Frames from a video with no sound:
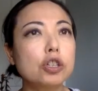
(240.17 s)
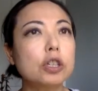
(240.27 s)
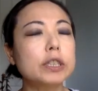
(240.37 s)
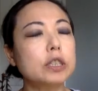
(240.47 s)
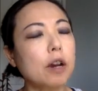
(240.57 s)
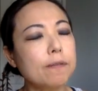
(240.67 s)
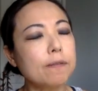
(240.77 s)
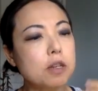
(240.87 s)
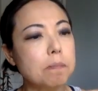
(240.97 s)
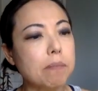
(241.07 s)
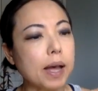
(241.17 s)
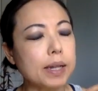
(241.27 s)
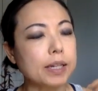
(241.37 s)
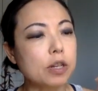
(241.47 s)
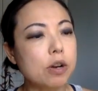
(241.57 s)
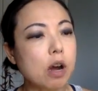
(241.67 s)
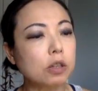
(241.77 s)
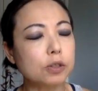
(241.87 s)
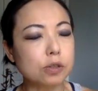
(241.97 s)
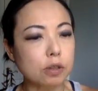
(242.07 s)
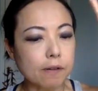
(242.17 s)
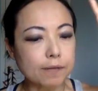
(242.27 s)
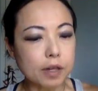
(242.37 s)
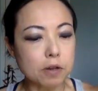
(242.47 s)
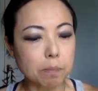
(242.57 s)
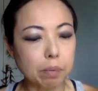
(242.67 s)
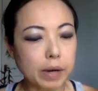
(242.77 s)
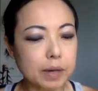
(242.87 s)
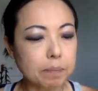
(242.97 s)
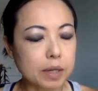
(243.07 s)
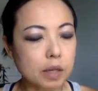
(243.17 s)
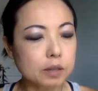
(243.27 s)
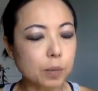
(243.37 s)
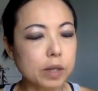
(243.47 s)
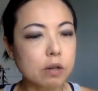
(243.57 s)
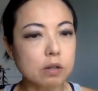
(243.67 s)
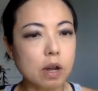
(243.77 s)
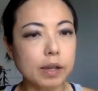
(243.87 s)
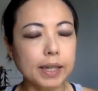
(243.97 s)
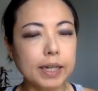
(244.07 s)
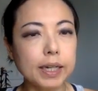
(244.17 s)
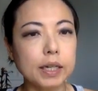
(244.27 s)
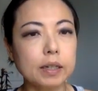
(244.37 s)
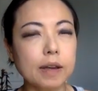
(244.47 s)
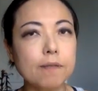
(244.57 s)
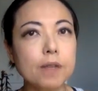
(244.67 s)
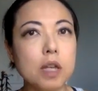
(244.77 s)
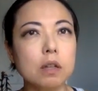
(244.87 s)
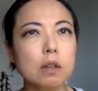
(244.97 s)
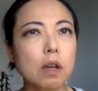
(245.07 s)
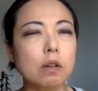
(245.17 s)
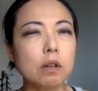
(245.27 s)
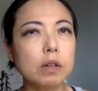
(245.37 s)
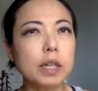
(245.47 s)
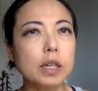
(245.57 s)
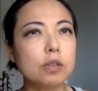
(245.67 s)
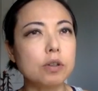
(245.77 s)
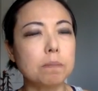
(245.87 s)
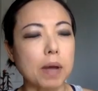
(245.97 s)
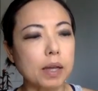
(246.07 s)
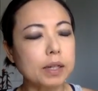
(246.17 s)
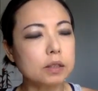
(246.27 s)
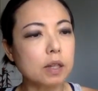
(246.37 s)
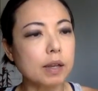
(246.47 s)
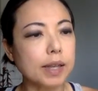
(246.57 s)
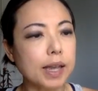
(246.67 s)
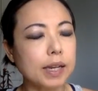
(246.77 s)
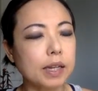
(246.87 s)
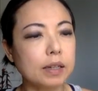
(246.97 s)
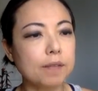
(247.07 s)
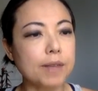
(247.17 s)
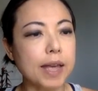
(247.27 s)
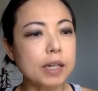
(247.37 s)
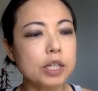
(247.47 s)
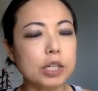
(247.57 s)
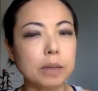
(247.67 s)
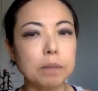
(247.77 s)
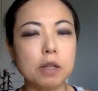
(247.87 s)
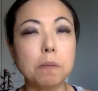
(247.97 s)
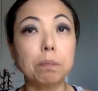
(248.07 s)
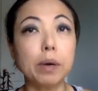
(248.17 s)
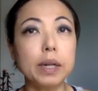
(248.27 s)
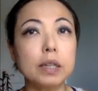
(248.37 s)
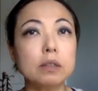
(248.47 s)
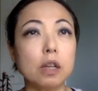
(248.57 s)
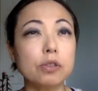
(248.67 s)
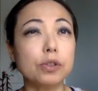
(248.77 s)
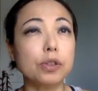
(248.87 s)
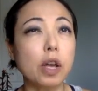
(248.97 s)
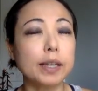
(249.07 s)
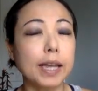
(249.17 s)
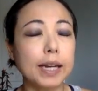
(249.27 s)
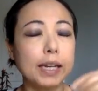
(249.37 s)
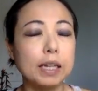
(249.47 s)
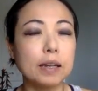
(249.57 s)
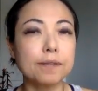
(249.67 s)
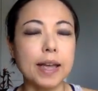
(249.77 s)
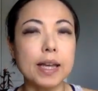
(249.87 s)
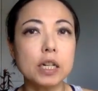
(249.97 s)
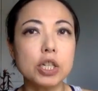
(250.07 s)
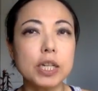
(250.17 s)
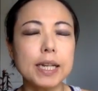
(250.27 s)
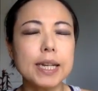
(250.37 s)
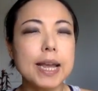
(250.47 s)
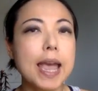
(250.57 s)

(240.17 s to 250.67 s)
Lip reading: just starving your body, you're also starving your brain because when you're not eating enough, not only is your body's not getting enough energy, but your brain is also not getting enough energy,